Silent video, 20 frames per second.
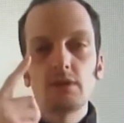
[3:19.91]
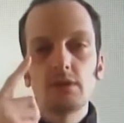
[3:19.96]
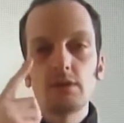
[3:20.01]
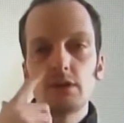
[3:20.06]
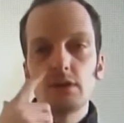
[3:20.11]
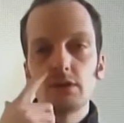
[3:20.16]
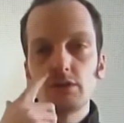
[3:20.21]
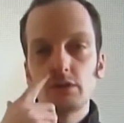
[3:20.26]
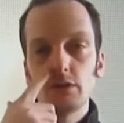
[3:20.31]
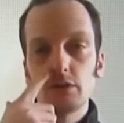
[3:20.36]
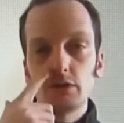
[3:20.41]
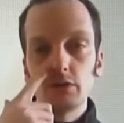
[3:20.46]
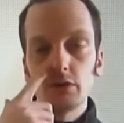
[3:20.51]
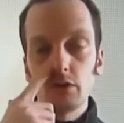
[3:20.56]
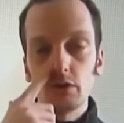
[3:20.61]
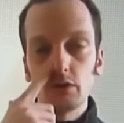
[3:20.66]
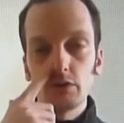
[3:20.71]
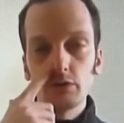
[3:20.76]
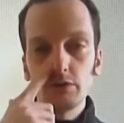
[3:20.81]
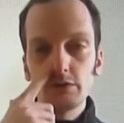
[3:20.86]
into your
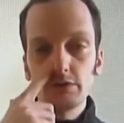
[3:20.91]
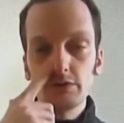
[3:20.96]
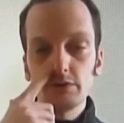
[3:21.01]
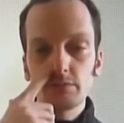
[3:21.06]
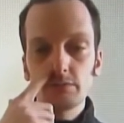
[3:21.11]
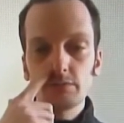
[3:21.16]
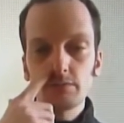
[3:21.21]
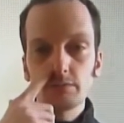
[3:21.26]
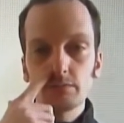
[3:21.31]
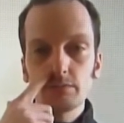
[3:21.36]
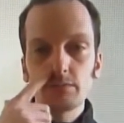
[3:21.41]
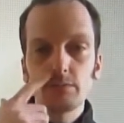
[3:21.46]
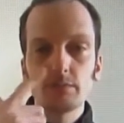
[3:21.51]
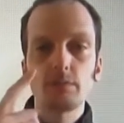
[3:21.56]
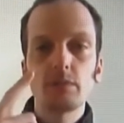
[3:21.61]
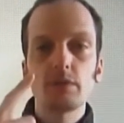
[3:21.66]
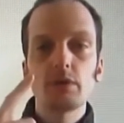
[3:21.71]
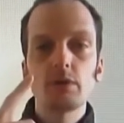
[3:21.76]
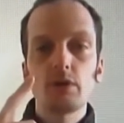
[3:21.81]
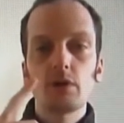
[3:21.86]
nose,
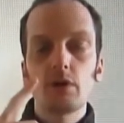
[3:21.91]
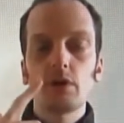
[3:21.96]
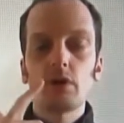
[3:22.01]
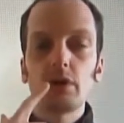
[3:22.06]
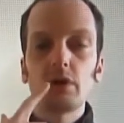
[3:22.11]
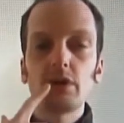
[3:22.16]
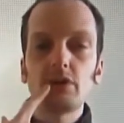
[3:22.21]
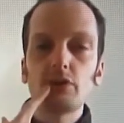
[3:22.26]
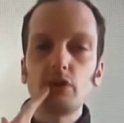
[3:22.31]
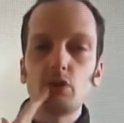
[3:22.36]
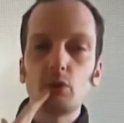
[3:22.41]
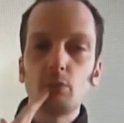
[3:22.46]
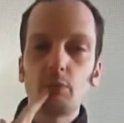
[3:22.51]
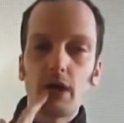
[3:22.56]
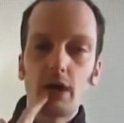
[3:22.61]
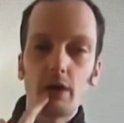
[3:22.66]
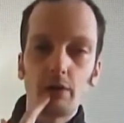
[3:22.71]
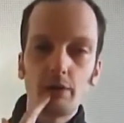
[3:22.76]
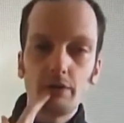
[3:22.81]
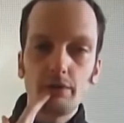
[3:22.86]
or into your
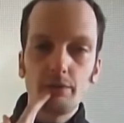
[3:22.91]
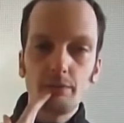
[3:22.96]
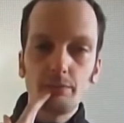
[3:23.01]
mouth.